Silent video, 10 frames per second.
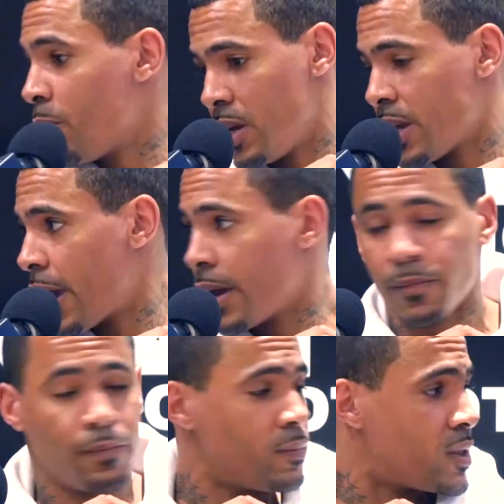I'm going to get it.
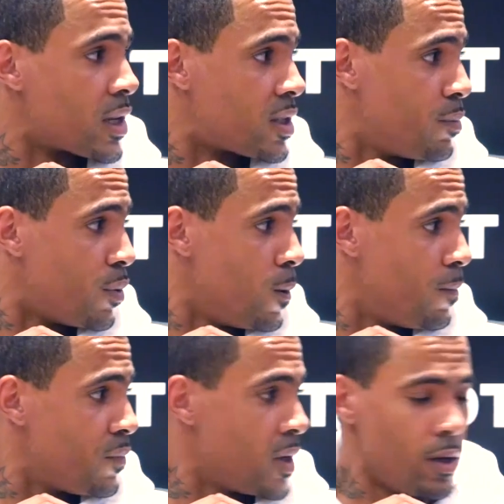It's that simple.
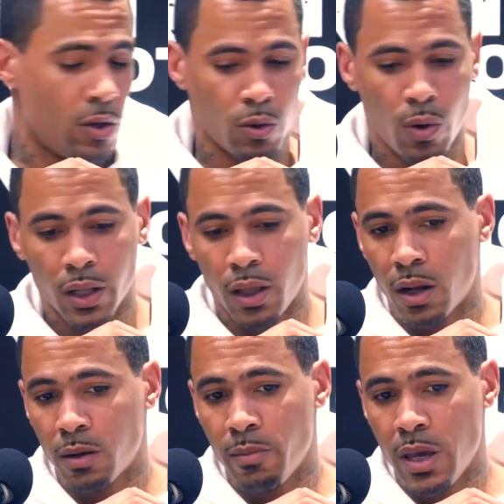So what I
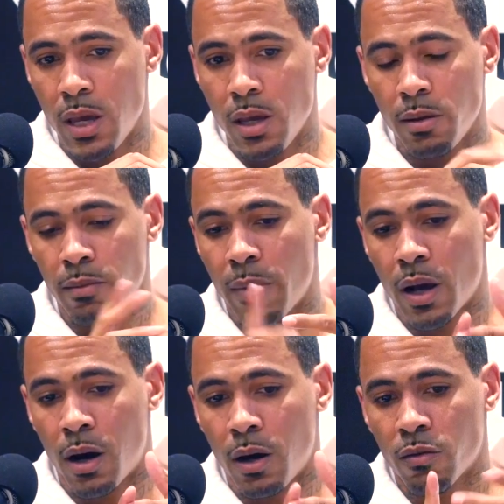done, me,
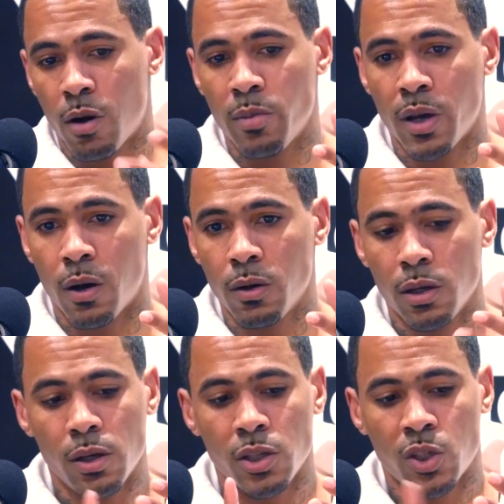Mega, Romeo,
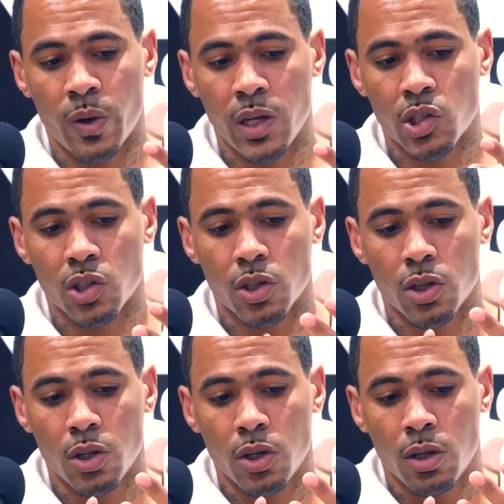Swiss,
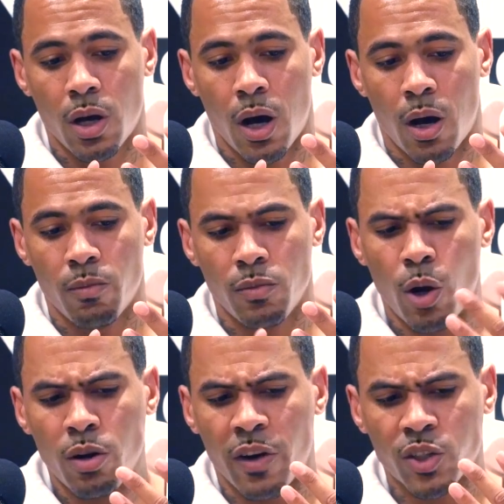
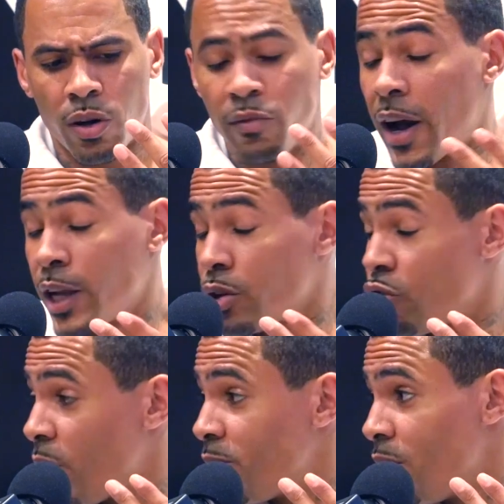load of us got invited to a
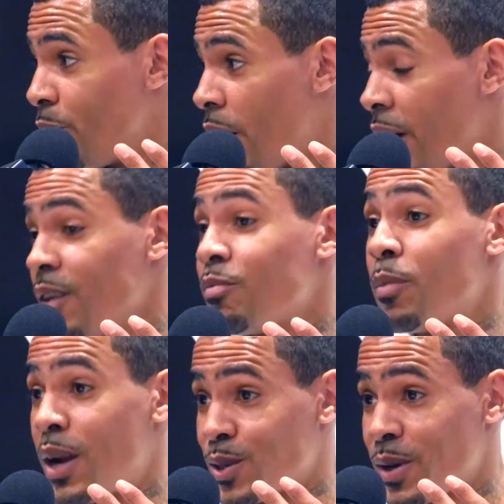Dream Team party.
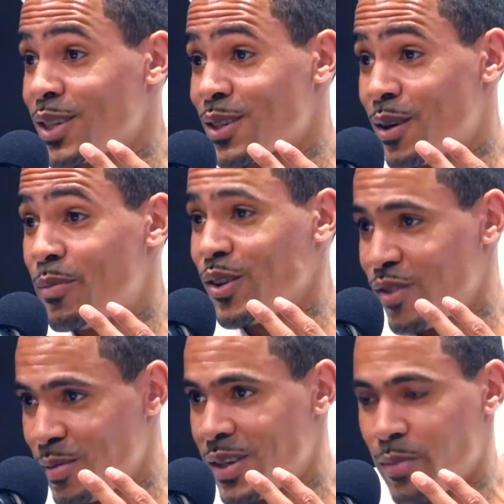Remember that, Swiss? A big
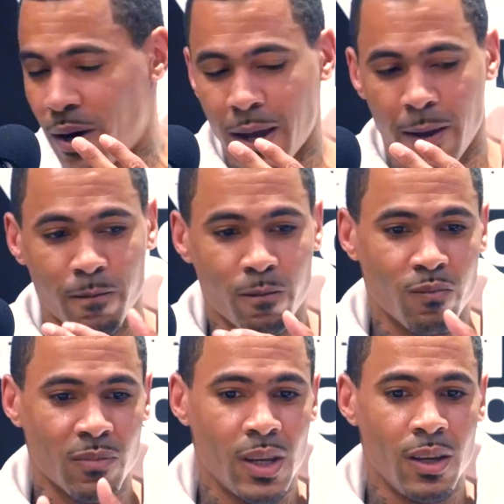Dream Team party.
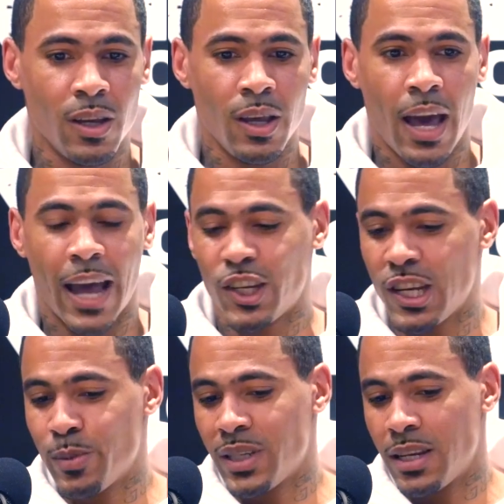And
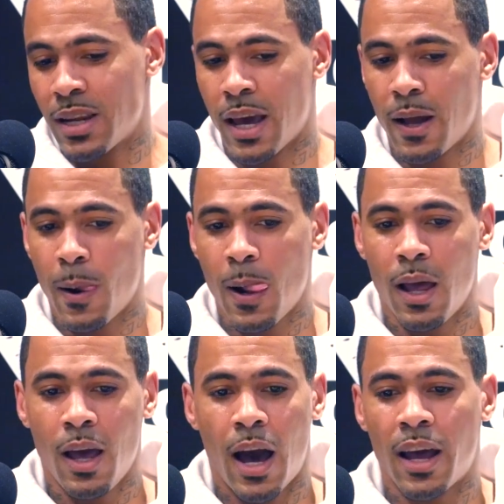she was in there.
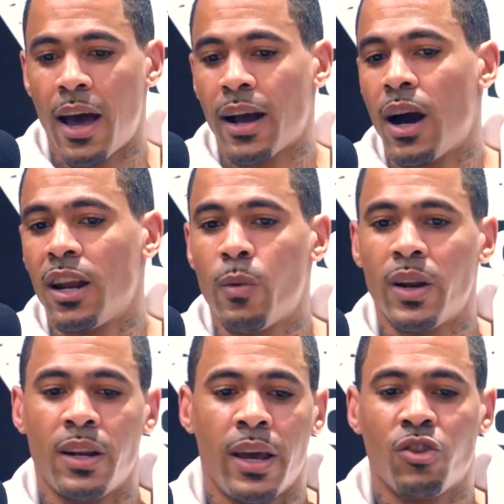And I kind of went
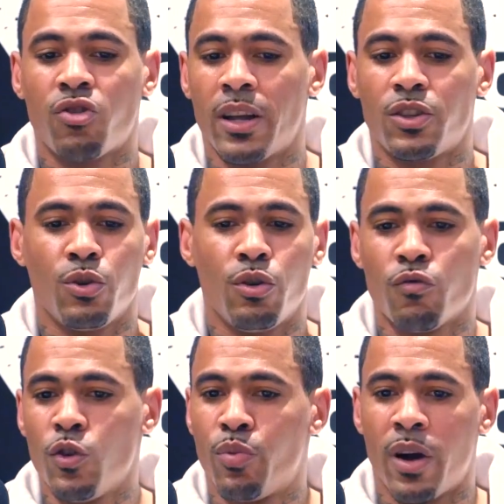in there, tried to do the
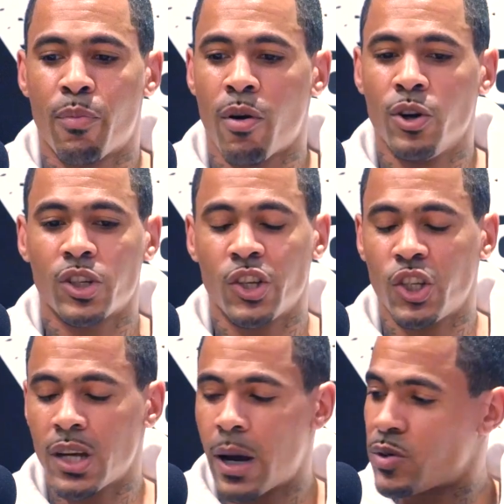rude boy approach, and
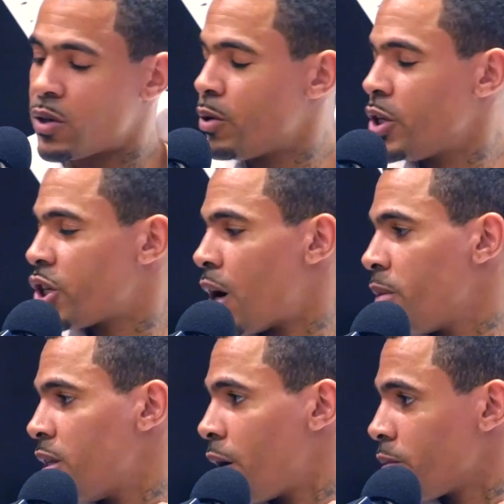she absolutely shut
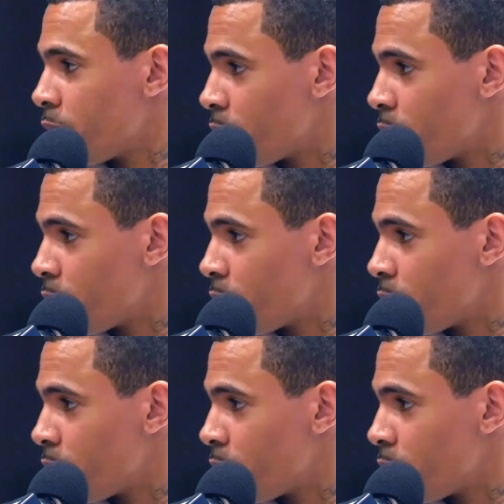me down.